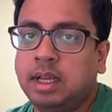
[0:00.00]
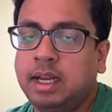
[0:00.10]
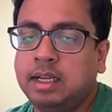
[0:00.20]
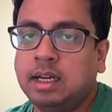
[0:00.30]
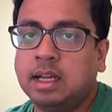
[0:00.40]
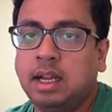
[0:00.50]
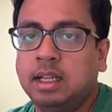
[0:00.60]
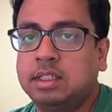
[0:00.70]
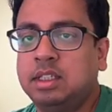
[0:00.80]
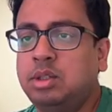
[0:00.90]
entire
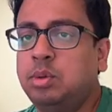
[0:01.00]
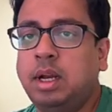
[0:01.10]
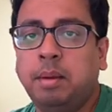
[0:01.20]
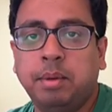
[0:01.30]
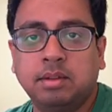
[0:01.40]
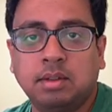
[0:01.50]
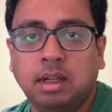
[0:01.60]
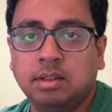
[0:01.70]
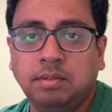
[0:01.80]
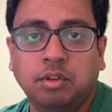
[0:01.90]
collection to an apex
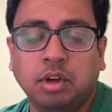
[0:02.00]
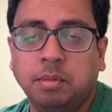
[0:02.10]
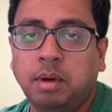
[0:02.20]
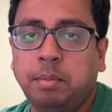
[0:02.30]
class invocable